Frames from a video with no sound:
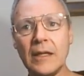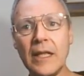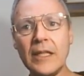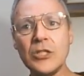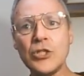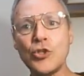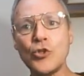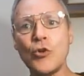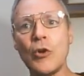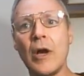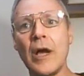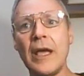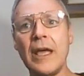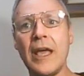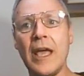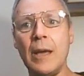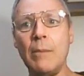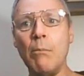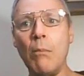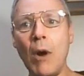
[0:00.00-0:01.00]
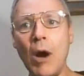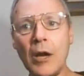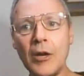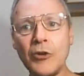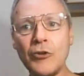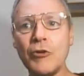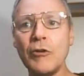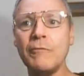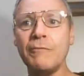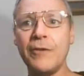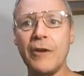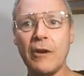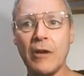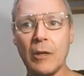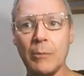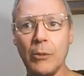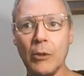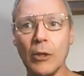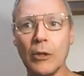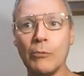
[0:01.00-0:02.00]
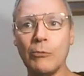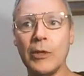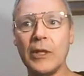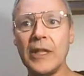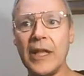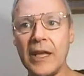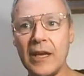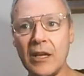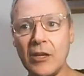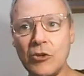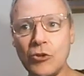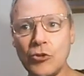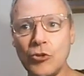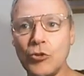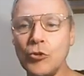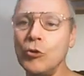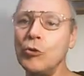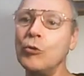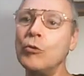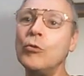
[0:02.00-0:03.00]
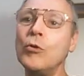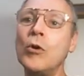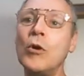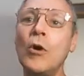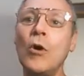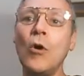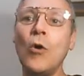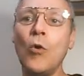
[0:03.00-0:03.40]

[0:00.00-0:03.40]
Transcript: let's try a monitored variable related to